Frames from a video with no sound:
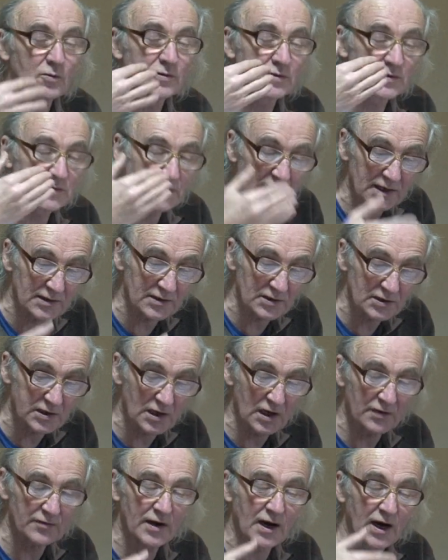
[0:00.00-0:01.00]
will stay in this
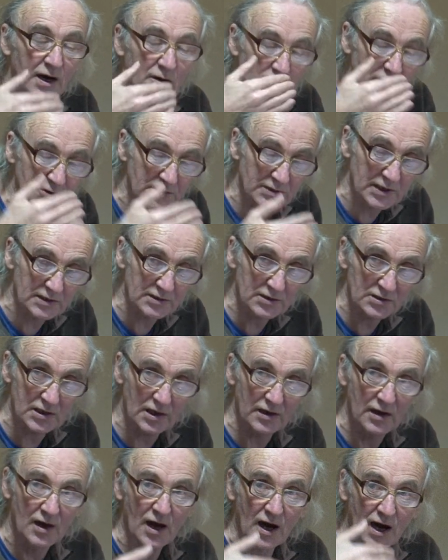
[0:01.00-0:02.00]
life, I will stay in this
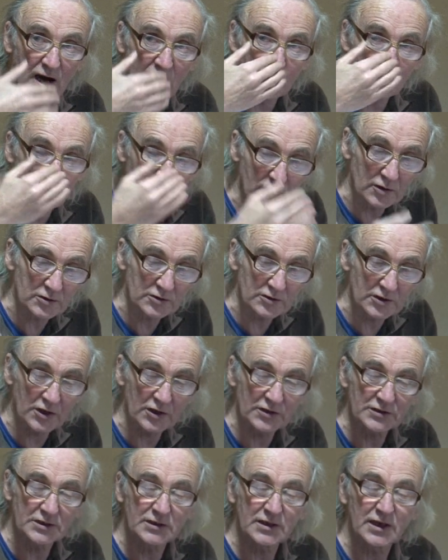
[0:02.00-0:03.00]
life, I will not
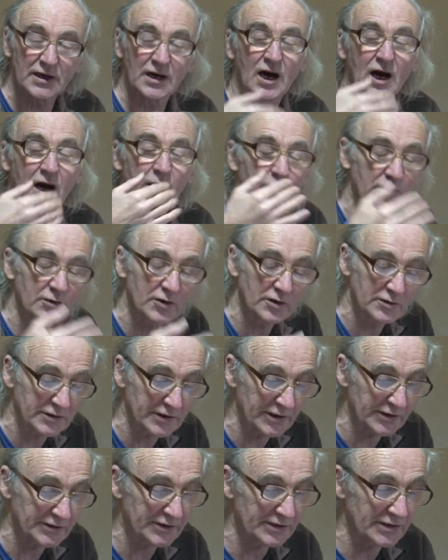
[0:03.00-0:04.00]
die today, I will not
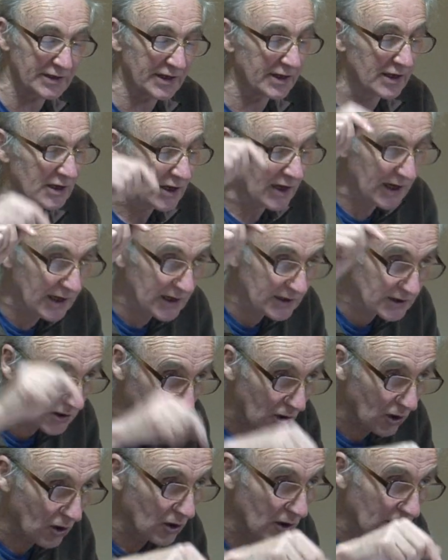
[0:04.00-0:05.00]
die today, as
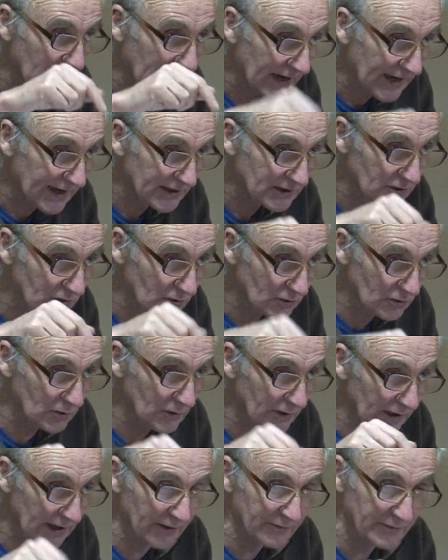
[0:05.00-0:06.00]
long as
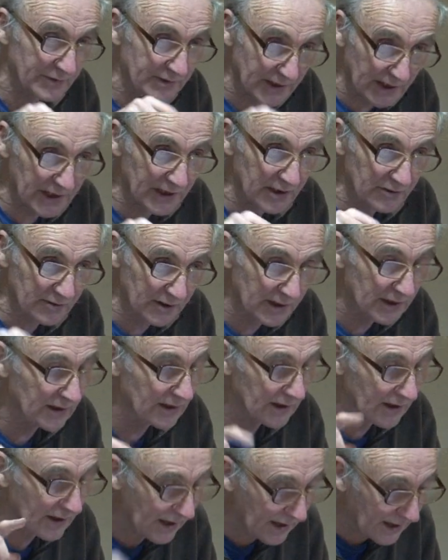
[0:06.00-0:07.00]
you have
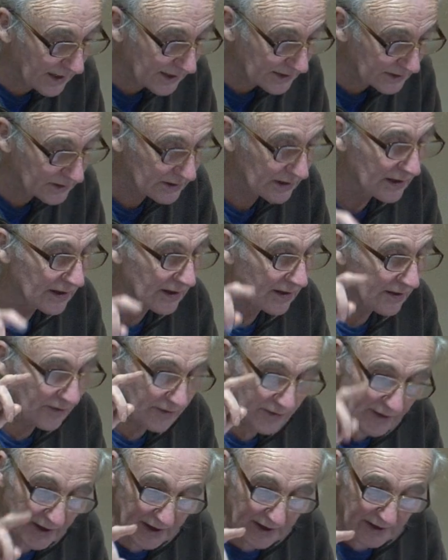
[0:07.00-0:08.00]
daring lasts,
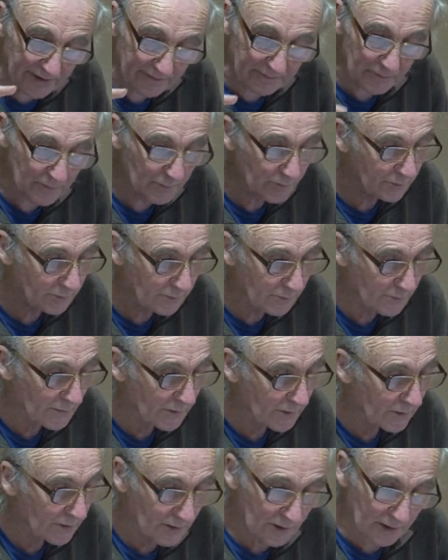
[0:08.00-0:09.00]
then,
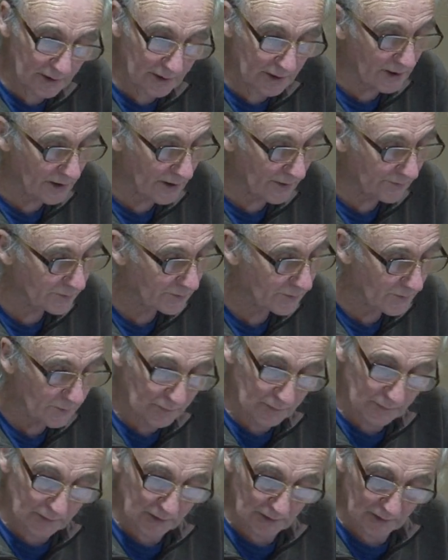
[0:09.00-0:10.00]
um,
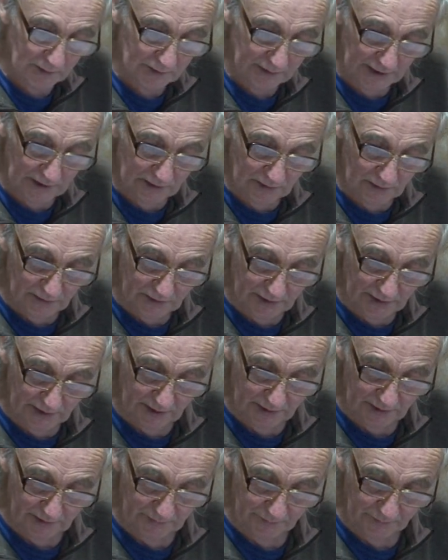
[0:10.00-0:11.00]
then you
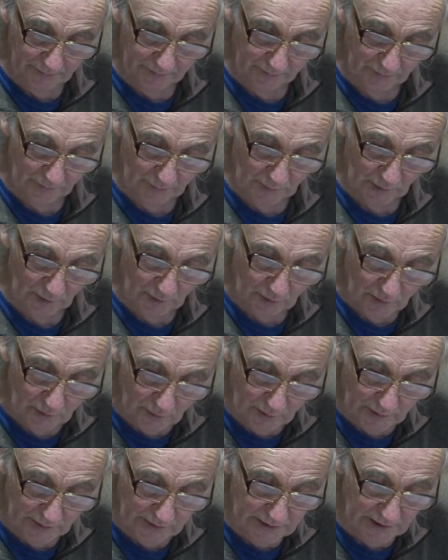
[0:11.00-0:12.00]
think,
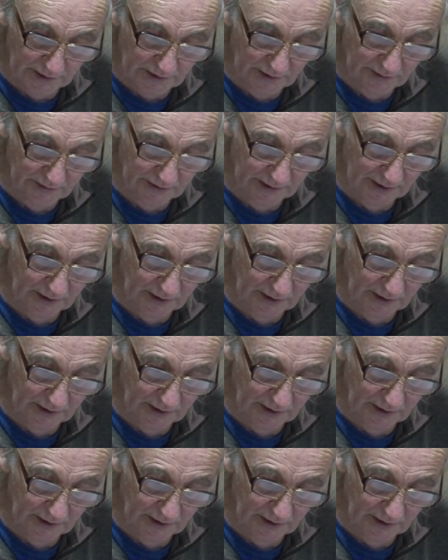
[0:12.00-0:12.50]
you continue to